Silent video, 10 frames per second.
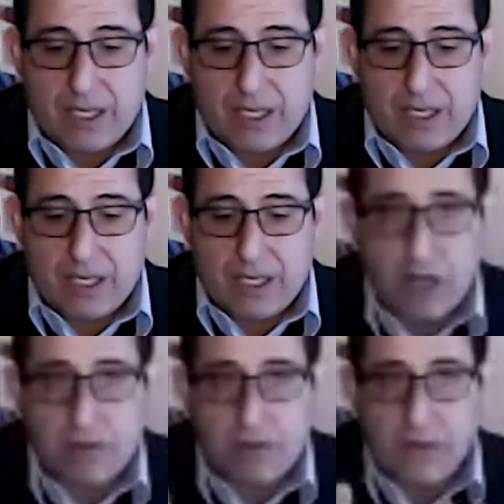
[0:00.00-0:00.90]
that
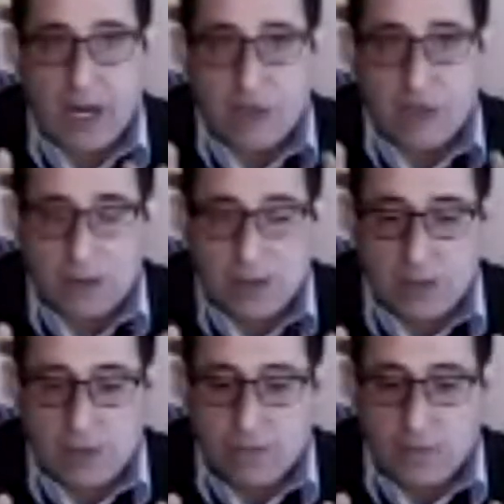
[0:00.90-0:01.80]
competitive advantage that we're
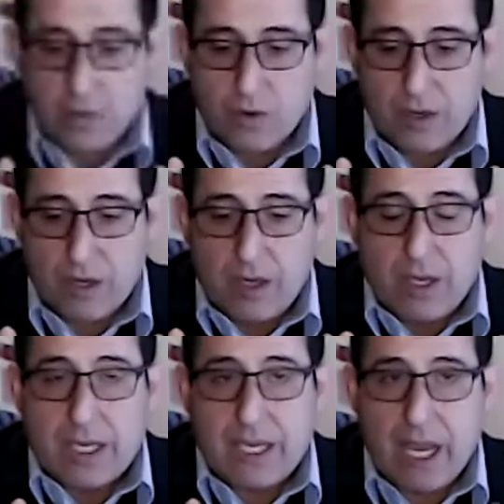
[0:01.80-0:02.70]
looking for?
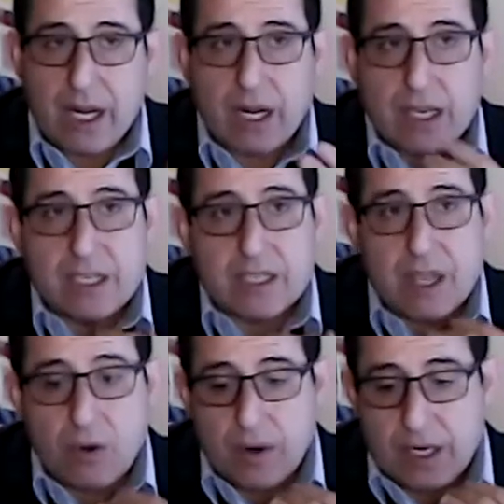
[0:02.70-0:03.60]
Can it
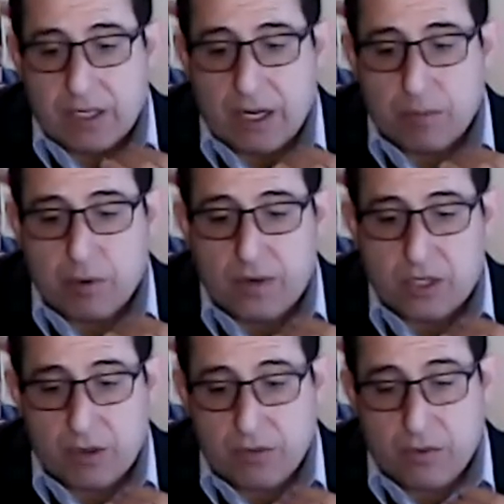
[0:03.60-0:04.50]
accelerate data
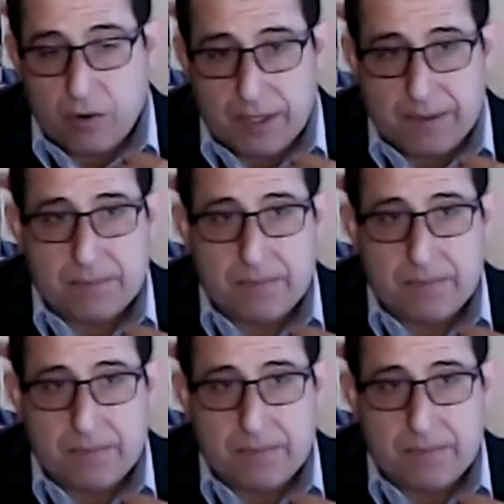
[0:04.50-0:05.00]
provisioning for me?